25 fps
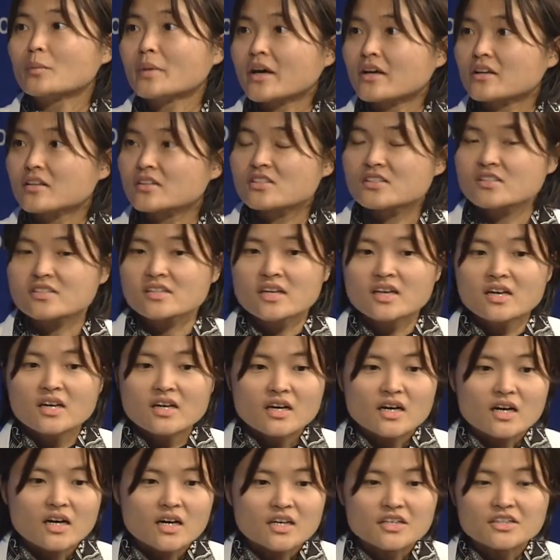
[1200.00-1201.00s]
banks,
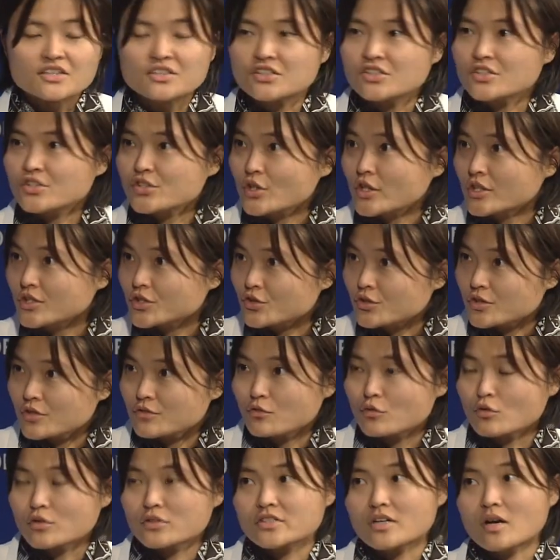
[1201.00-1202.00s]
in each country,
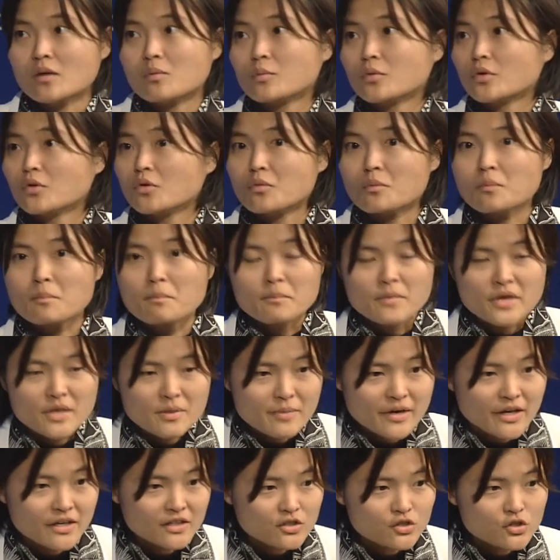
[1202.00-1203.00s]
for example,
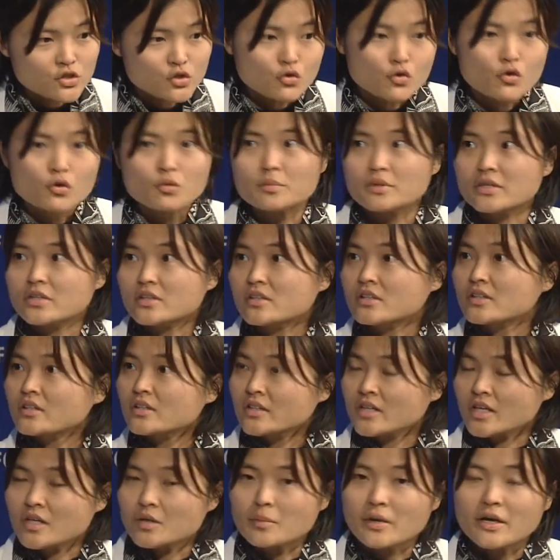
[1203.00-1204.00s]
Maybank, UOB,
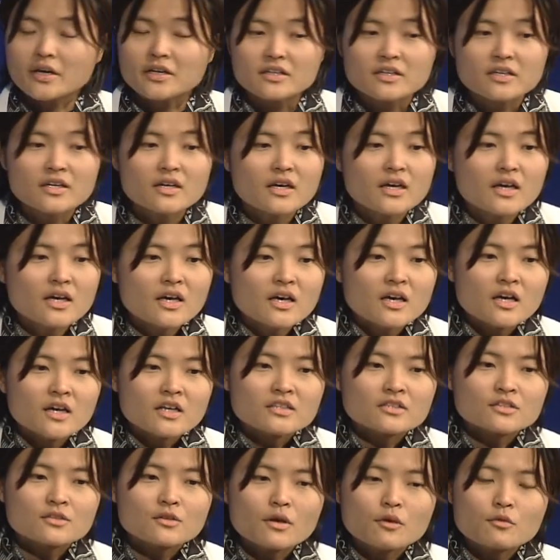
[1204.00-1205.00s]
KBank.
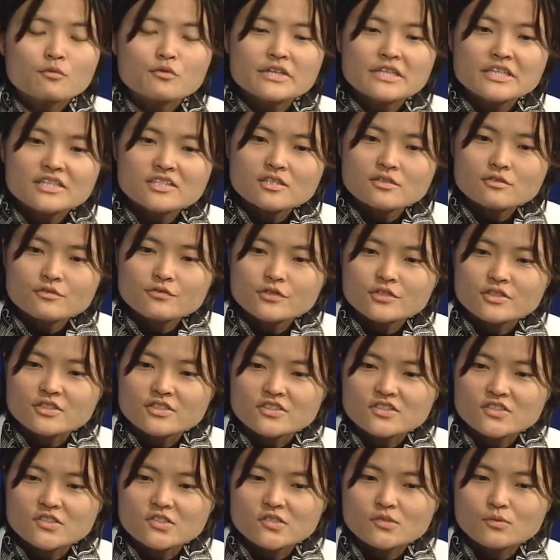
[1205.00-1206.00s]
Reason for
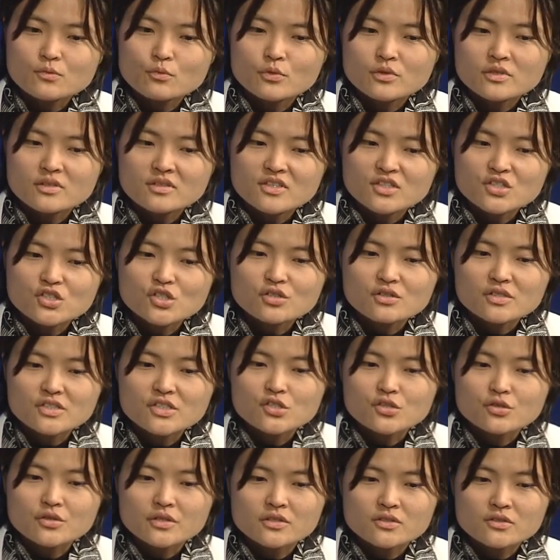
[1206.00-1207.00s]
this is we're literally
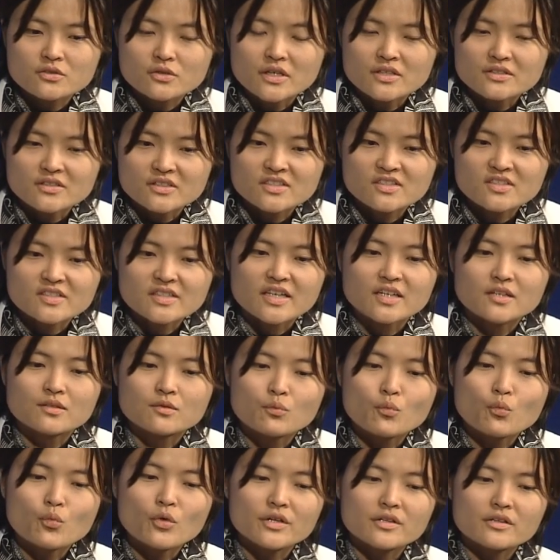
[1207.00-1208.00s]
trying to understand
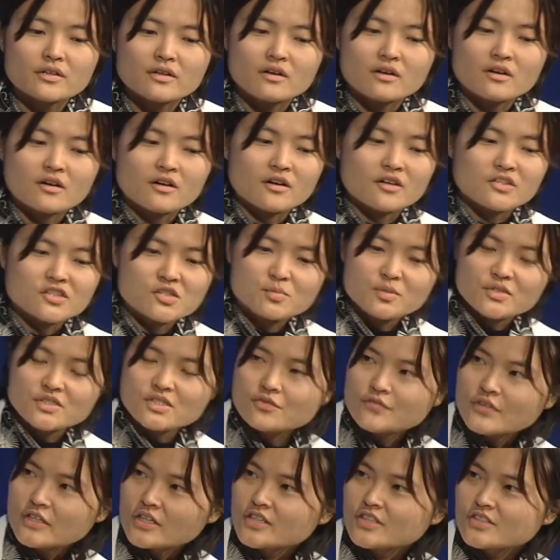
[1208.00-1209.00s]
what are
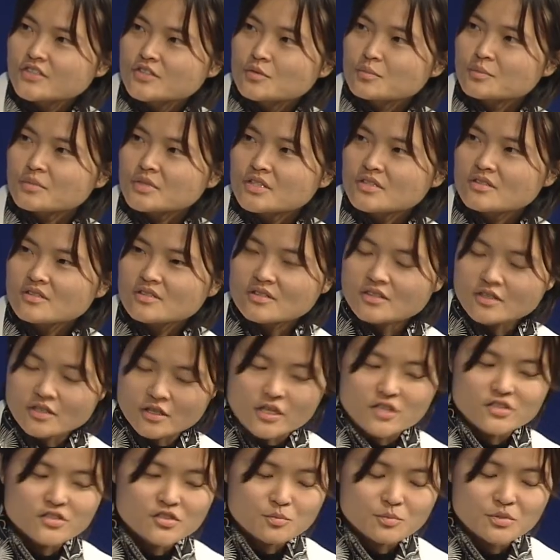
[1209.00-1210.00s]
specific
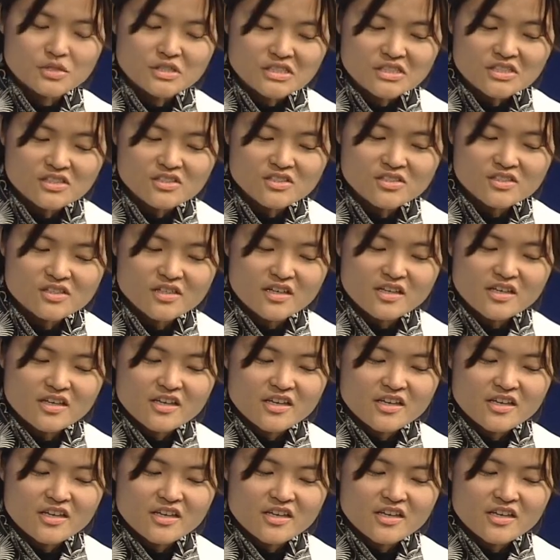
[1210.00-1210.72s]
customer needs